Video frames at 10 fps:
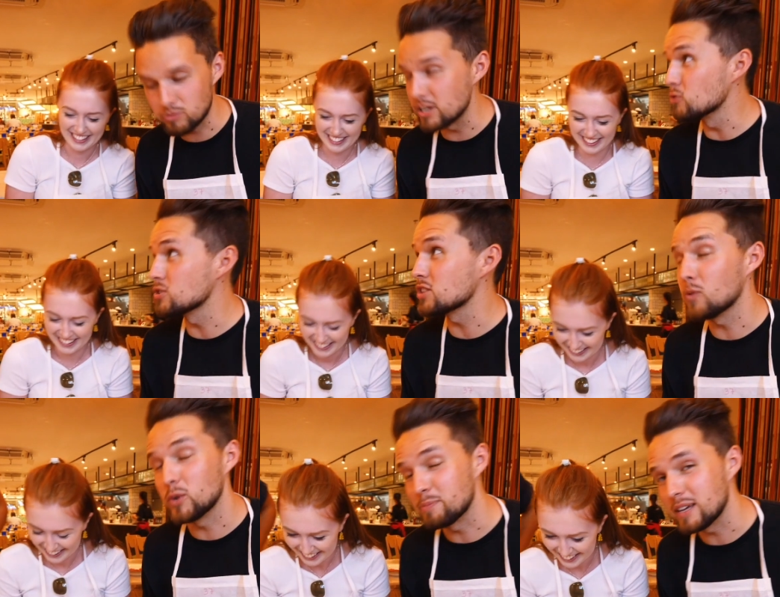Speaker 1: the
Speaker 2: real
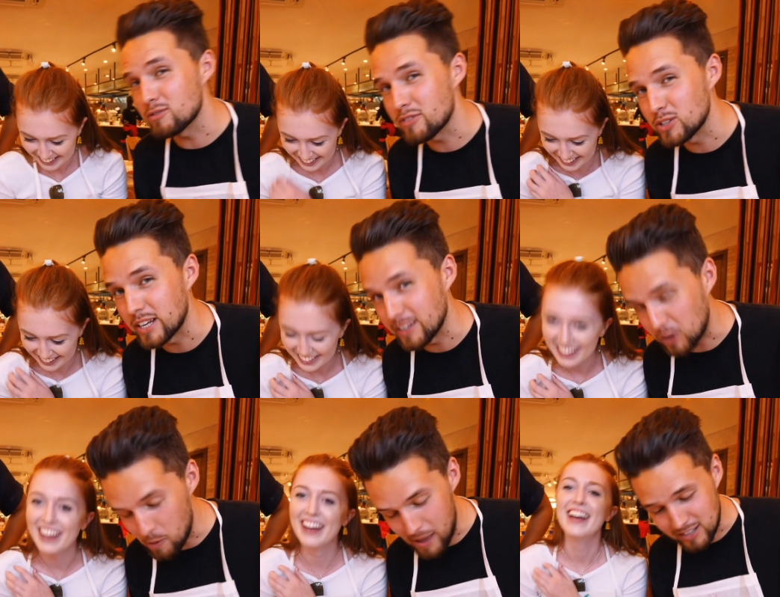result will be revealed in the
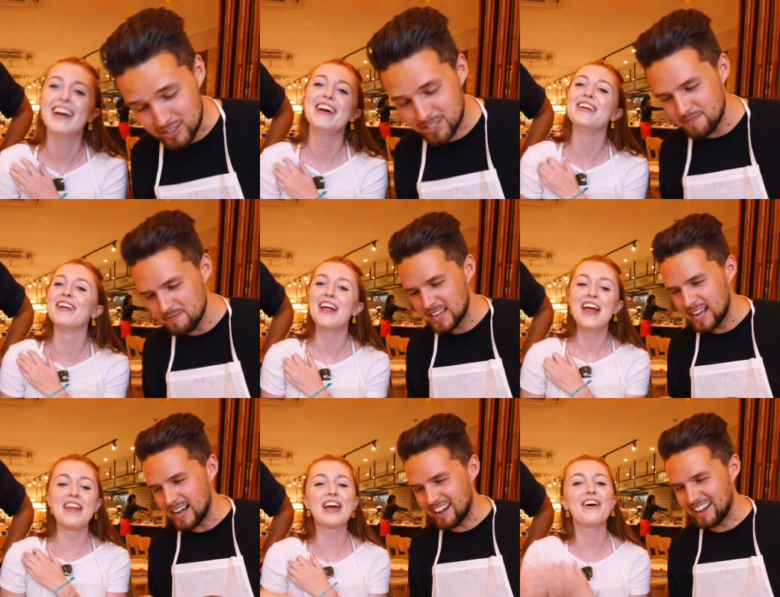comments.
Speaker 1: They
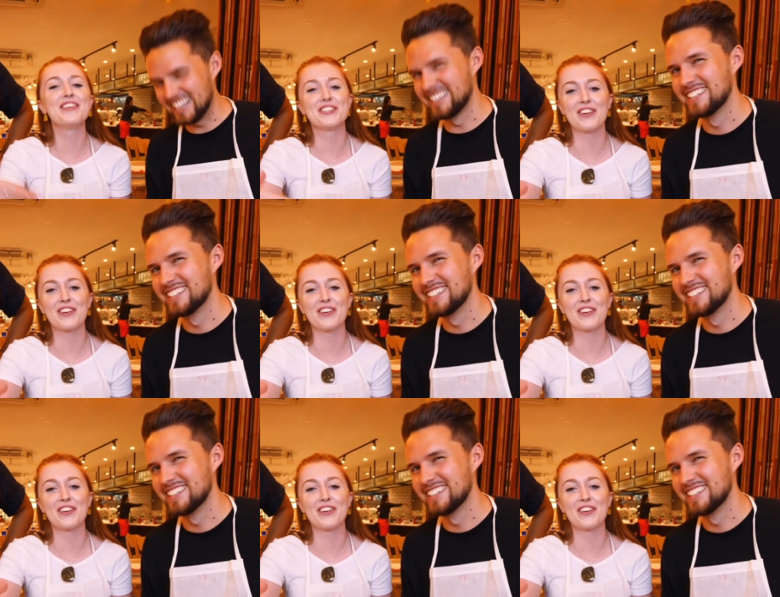can't